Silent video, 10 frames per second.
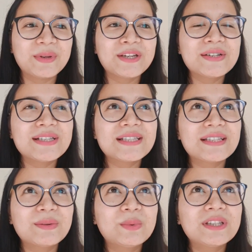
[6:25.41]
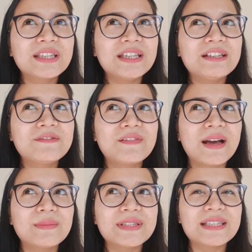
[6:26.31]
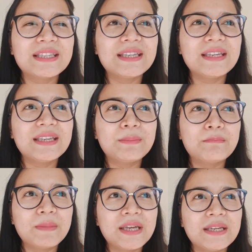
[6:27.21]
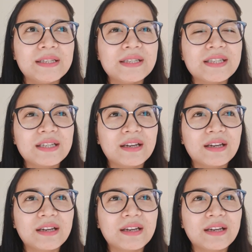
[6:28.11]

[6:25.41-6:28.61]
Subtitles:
because working in a pharmacy meant